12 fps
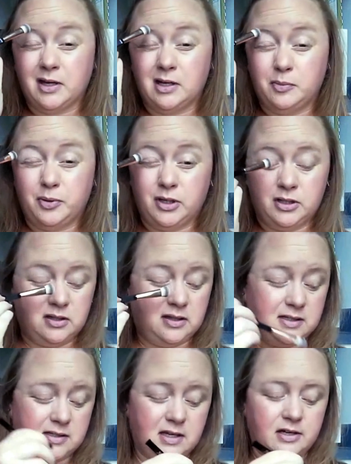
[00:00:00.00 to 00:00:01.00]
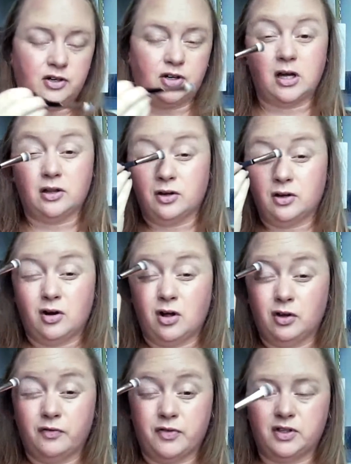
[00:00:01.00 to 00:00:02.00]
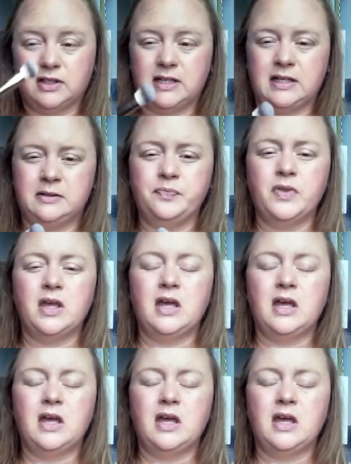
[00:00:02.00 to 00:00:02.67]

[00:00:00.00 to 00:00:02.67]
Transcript: going to put this lighter color all over the lid.